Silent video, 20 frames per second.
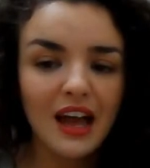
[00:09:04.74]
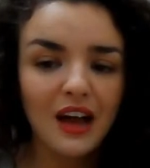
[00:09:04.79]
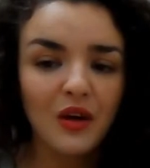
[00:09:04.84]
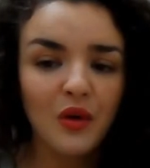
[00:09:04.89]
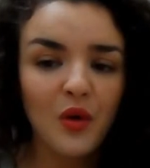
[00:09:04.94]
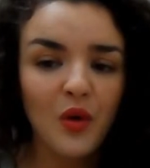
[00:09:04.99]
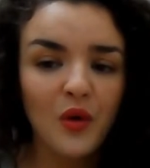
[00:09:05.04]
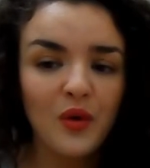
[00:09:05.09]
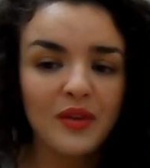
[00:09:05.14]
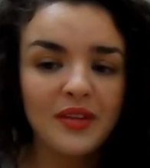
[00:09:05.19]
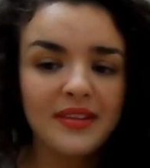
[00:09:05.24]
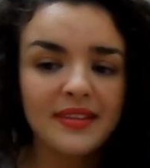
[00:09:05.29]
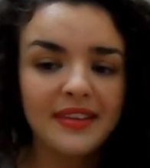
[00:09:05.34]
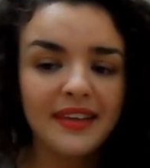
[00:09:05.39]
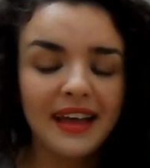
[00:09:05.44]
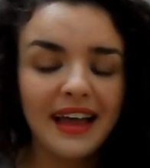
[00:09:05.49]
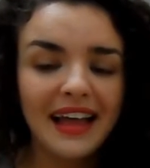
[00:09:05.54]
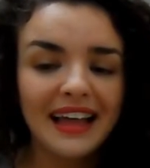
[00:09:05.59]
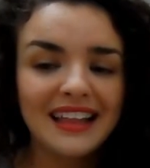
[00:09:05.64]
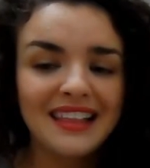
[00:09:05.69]
to get across,
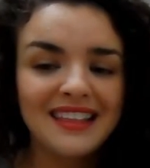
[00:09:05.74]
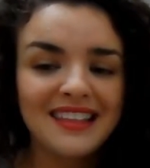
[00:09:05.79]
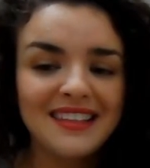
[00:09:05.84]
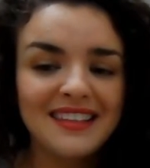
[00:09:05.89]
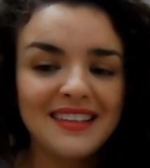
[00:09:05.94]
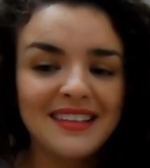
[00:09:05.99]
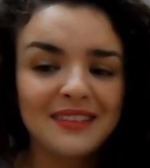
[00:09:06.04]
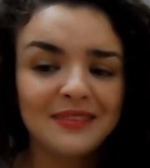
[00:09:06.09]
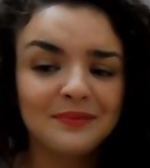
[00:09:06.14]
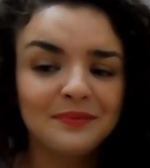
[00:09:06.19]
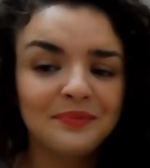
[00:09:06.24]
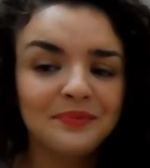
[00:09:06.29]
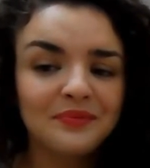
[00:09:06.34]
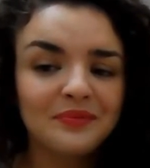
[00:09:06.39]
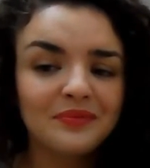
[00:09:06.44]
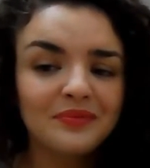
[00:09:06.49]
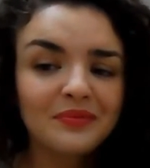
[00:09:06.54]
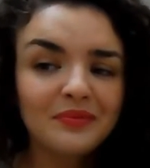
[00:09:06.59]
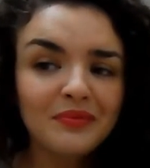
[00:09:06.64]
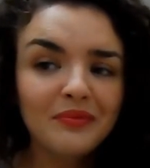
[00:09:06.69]
and
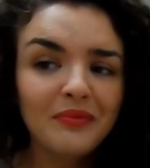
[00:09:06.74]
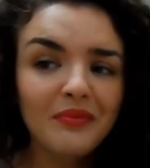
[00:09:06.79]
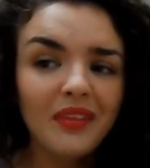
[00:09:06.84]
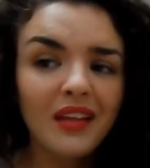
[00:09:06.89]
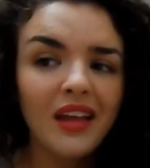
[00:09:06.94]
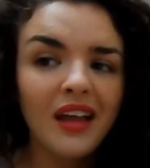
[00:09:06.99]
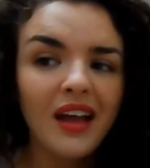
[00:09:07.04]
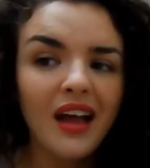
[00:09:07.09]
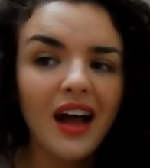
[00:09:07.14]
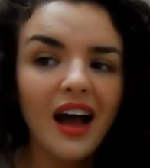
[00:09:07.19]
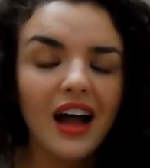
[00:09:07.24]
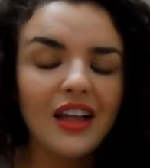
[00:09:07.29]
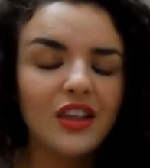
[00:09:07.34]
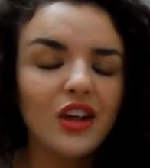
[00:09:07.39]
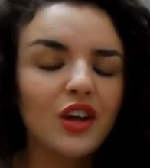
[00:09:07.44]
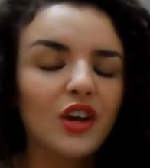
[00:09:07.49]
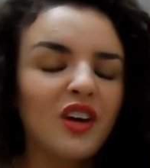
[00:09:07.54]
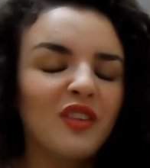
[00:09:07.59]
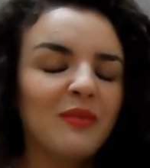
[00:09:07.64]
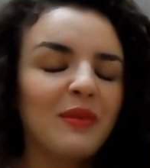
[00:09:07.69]
I
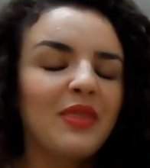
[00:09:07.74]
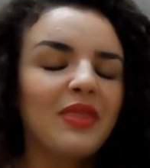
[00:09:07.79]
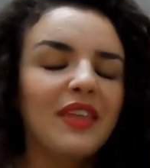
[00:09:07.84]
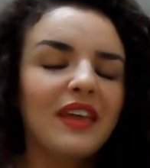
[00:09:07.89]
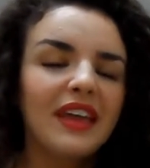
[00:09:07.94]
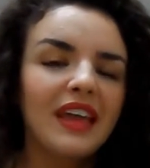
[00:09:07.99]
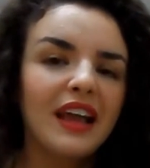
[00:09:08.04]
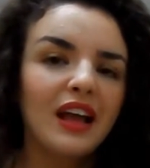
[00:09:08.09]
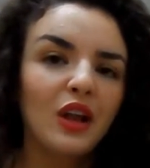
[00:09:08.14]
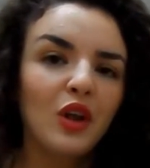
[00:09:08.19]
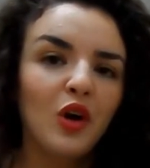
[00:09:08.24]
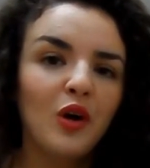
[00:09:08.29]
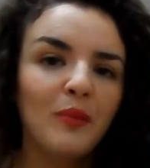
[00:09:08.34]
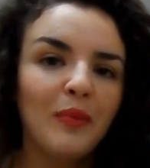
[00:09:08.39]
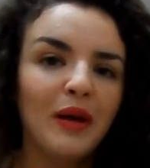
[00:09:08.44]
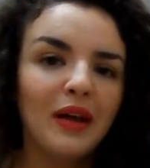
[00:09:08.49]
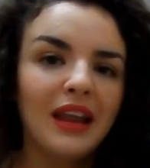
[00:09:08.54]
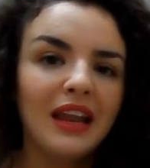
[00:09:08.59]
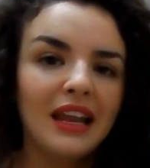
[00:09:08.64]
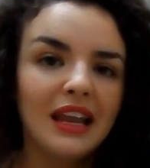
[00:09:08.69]
don't know, I've been thinking a
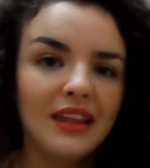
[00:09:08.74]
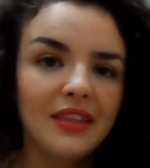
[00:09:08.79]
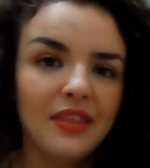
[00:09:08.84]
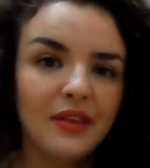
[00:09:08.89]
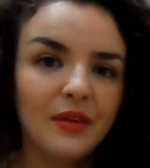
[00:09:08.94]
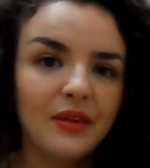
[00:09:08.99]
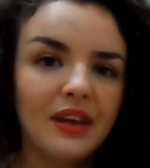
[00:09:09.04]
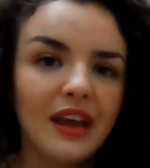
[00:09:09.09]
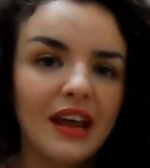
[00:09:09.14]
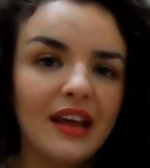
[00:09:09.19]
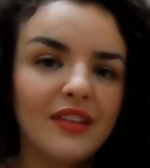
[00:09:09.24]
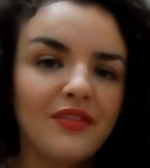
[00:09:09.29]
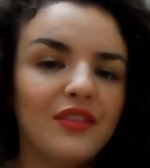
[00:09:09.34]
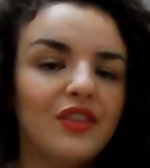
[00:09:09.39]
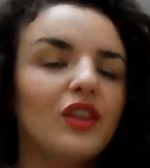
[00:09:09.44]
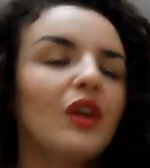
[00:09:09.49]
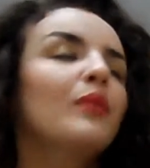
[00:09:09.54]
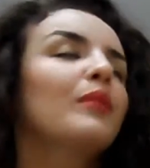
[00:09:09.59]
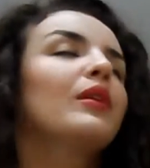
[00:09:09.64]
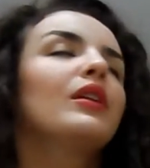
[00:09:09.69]
lot about it lately. So the next
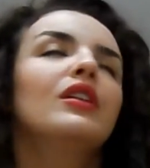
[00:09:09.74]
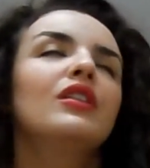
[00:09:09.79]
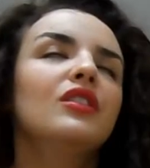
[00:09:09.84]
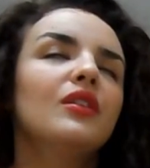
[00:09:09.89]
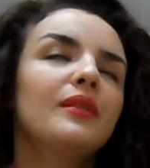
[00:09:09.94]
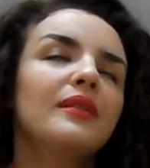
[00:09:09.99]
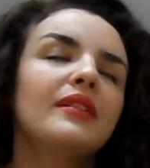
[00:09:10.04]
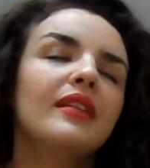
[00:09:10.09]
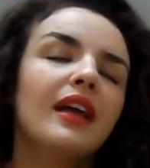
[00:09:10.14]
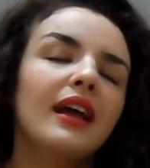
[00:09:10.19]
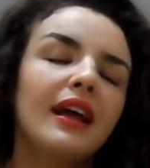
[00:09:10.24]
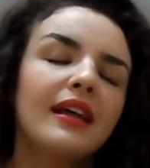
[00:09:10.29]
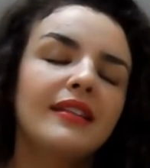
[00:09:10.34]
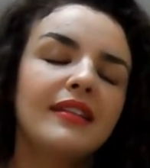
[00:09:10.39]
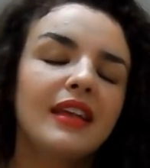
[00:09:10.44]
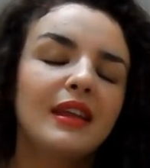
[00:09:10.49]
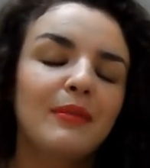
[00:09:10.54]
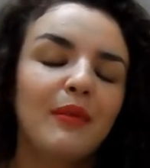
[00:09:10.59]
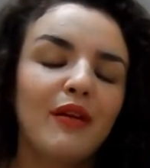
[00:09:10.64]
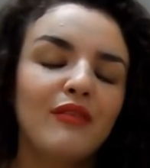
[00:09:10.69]
video I'm going to do is, like I
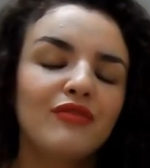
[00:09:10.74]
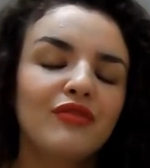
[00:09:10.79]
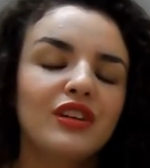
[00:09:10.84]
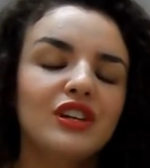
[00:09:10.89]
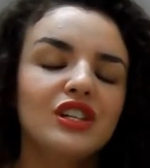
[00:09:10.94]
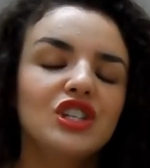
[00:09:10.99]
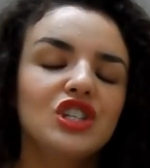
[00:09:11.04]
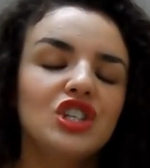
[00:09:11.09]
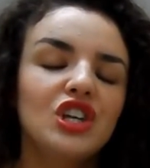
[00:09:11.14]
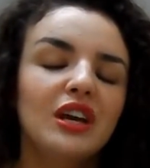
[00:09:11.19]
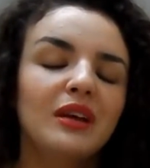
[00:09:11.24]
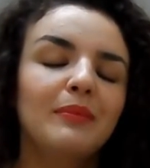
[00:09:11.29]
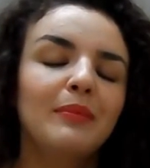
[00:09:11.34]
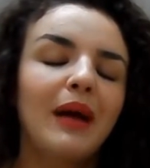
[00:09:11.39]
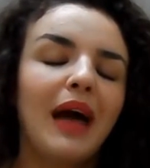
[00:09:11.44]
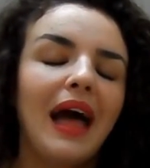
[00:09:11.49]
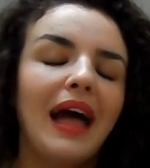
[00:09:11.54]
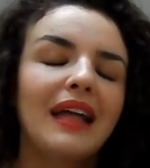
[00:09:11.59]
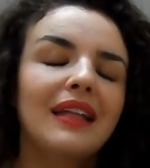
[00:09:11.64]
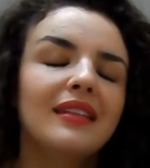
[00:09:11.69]
said, about
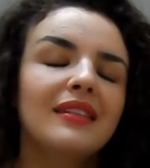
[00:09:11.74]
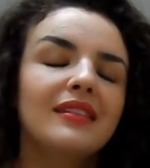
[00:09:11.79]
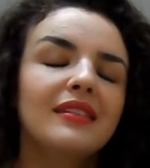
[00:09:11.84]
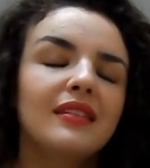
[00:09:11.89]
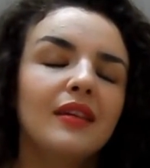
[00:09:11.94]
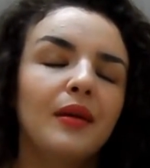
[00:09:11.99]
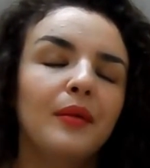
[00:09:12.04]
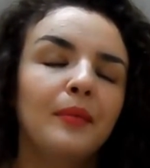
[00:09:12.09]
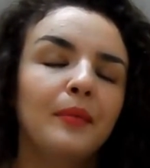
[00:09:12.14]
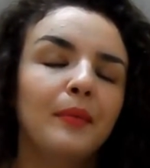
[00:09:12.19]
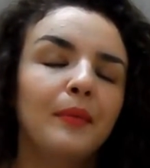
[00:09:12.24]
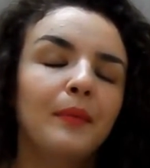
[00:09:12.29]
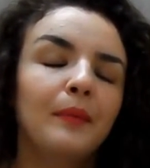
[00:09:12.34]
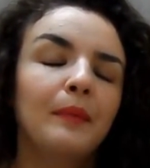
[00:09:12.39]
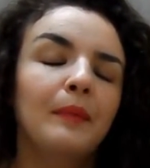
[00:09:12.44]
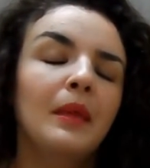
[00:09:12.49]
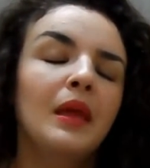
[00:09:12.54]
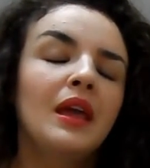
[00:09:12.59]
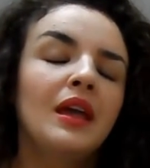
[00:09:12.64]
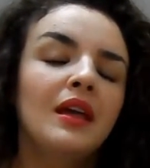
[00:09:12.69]
friendship and
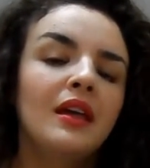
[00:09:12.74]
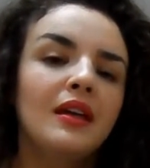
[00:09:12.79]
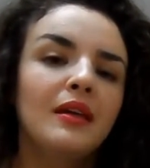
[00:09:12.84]
um